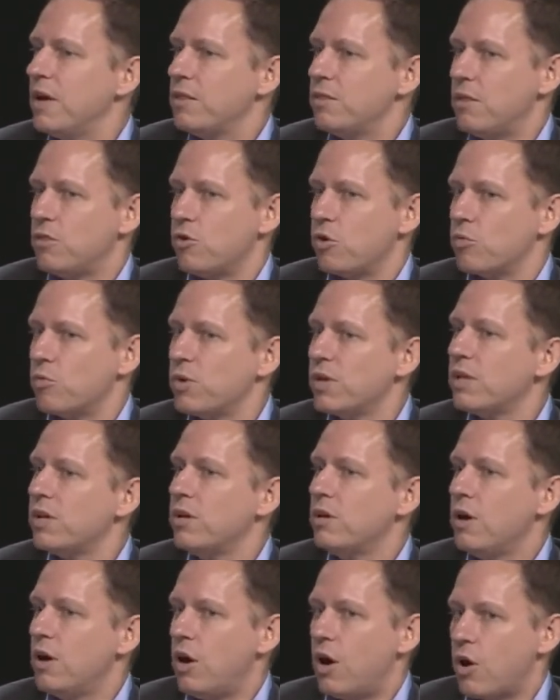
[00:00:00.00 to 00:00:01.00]
that there really
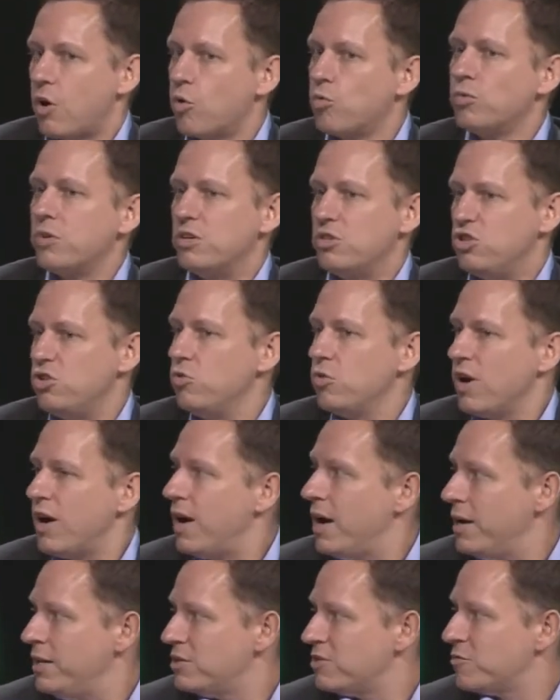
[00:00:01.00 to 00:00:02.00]
are only two
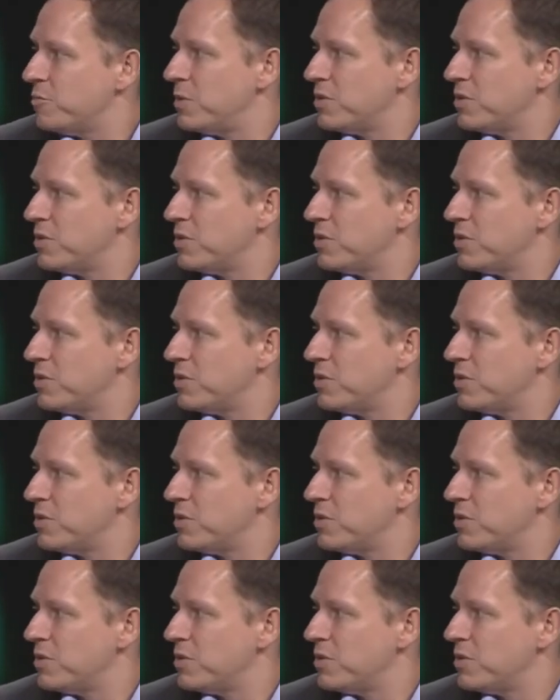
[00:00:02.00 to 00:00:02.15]
kinds of